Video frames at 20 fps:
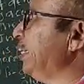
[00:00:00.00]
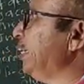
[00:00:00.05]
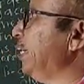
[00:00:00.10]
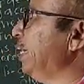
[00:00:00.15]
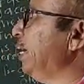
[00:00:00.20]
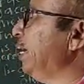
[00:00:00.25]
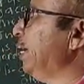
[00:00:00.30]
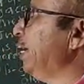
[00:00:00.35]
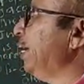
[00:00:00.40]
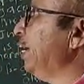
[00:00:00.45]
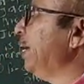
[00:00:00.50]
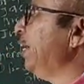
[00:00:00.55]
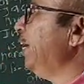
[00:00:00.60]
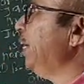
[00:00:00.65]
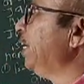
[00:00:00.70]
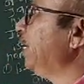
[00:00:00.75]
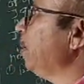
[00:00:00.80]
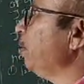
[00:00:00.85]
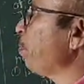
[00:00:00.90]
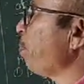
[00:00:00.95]
gene
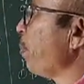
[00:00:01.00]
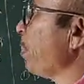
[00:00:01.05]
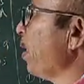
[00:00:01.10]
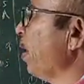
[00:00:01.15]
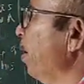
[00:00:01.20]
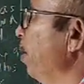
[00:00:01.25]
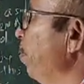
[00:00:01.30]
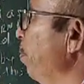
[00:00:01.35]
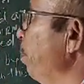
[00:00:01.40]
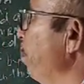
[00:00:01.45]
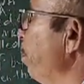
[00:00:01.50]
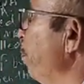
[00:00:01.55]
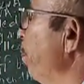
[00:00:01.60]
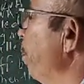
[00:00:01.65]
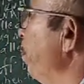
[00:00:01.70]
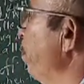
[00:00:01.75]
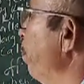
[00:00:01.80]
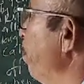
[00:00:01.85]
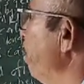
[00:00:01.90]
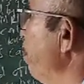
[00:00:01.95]
it
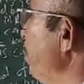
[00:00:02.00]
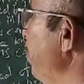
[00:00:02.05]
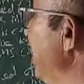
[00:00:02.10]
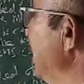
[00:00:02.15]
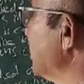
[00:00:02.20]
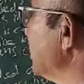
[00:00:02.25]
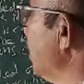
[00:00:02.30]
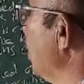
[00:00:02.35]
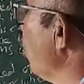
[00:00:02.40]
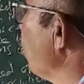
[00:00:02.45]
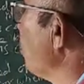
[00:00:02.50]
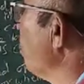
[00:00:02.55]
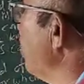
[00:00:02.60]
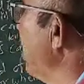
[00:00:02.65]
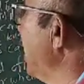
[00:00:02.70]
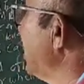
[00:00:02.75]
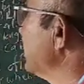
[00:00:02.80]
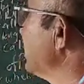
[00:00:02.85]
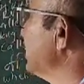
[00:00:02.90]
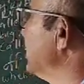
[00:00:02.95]
makes or
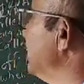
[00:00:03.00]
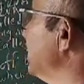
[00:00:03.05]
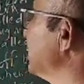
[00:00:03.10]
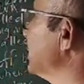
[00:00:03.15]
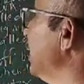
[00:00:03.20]
marks the